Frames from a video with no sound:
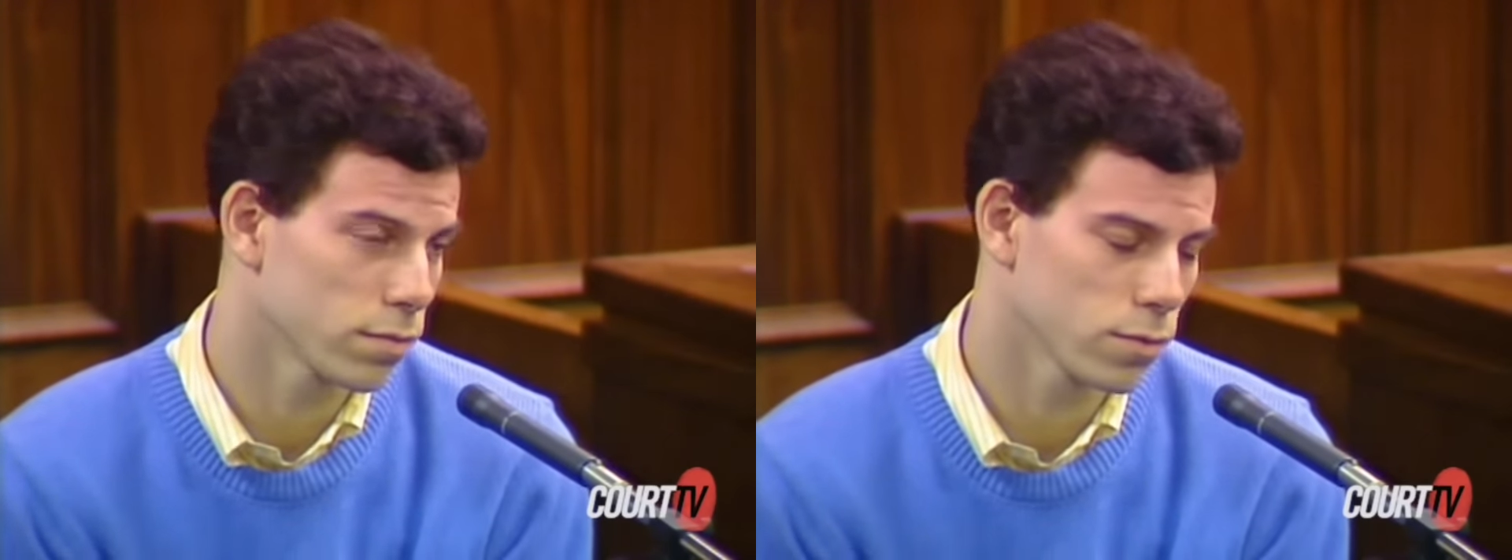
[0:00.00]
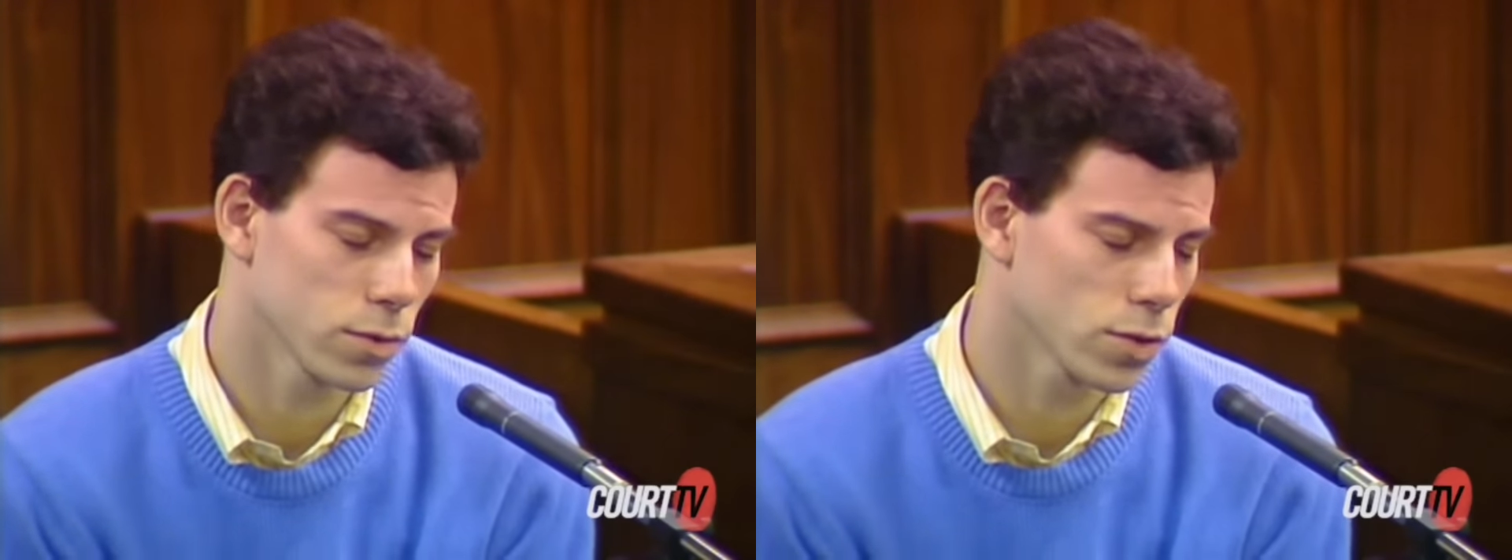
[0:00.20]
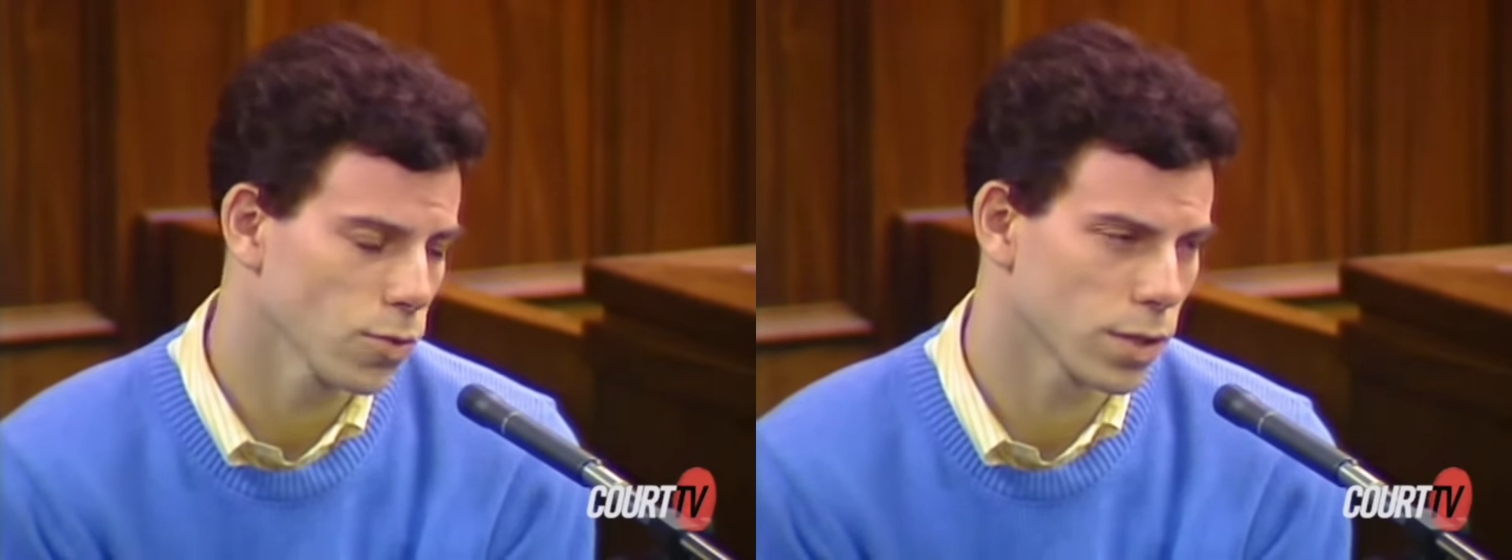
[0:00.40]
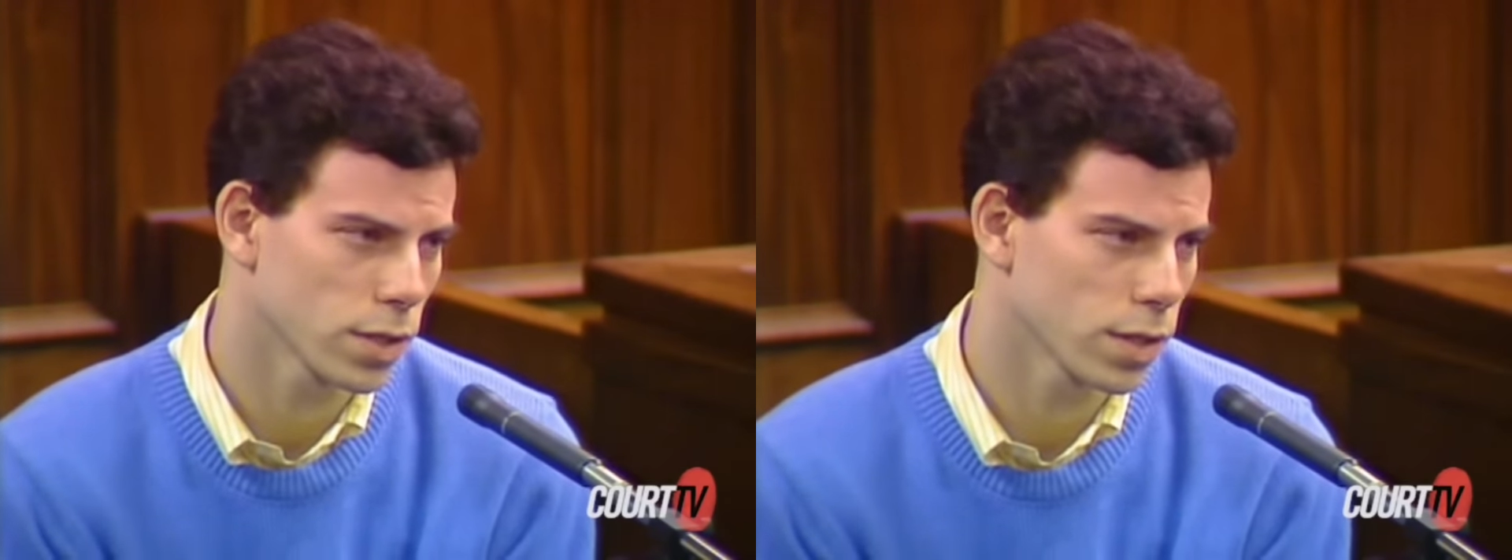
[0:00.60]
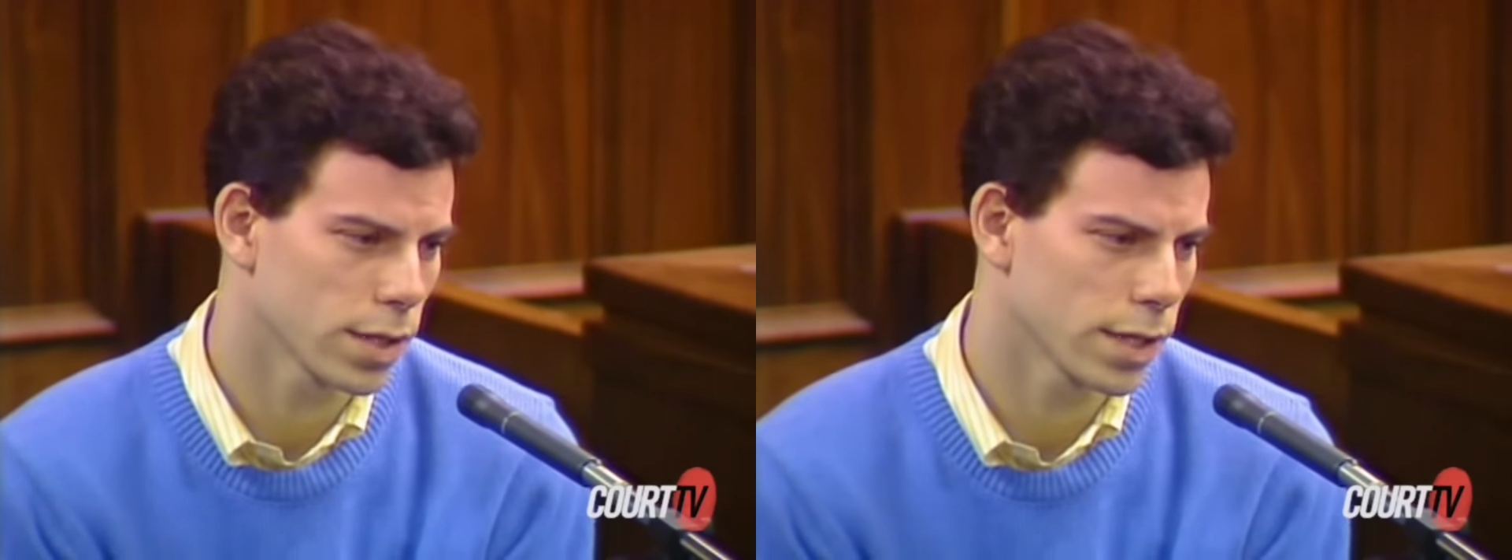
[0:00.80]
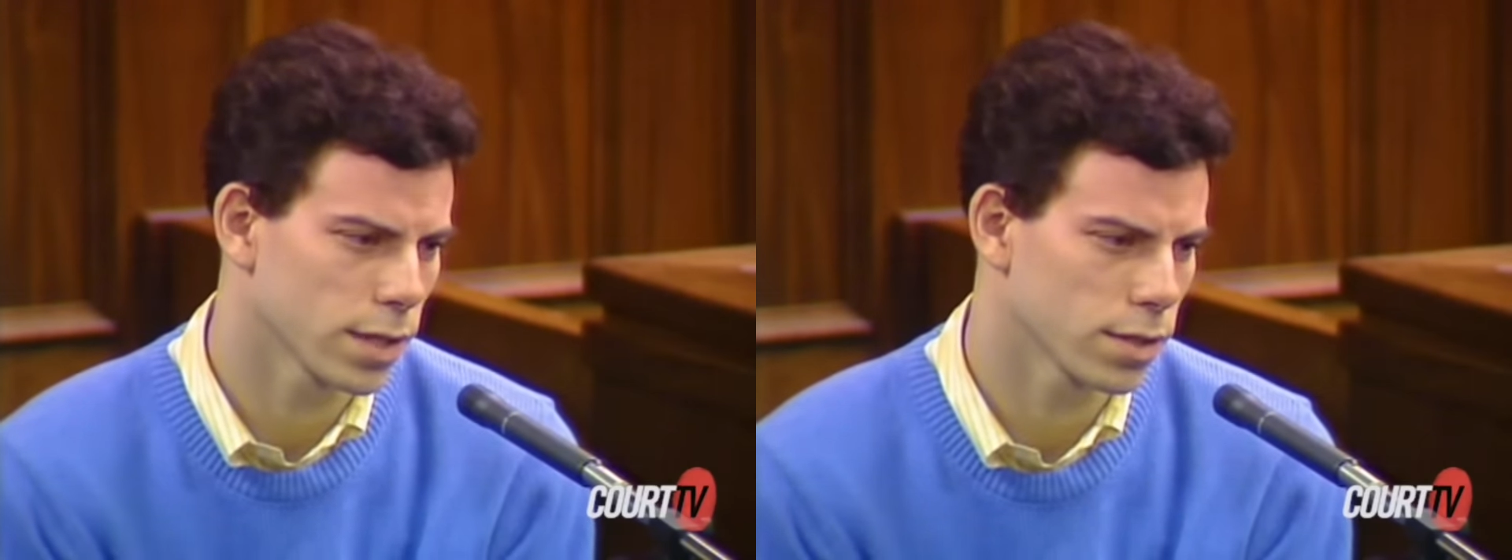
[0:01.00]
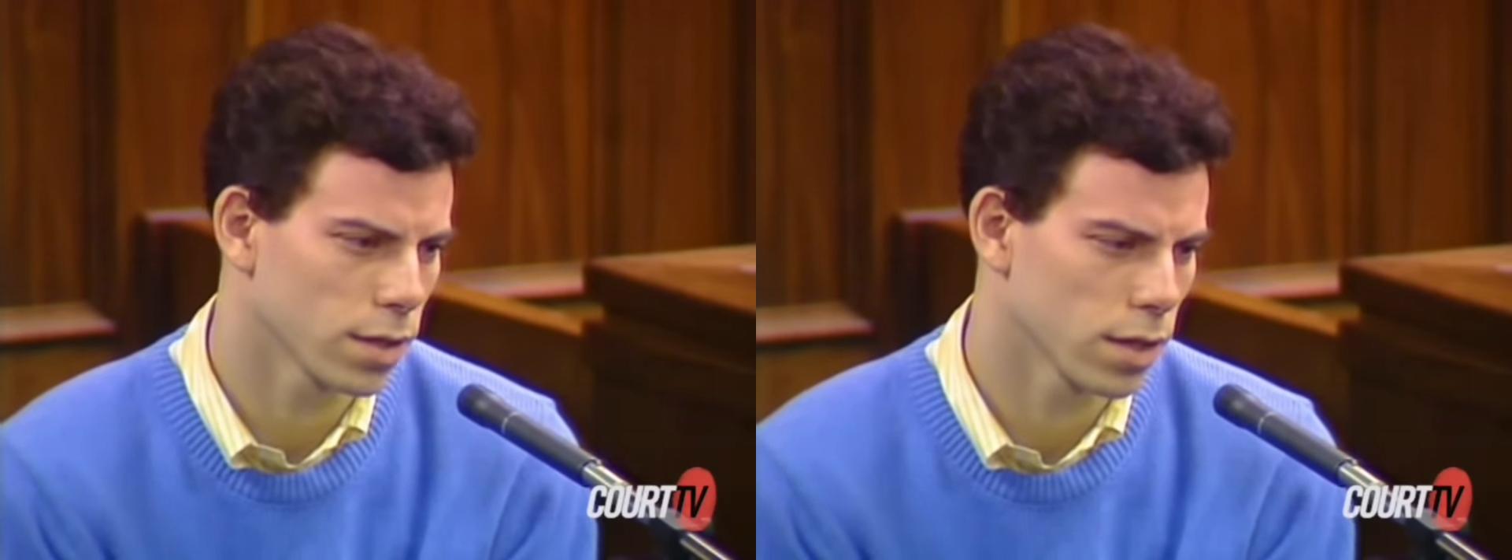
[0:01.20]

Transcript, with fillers: was doing, and.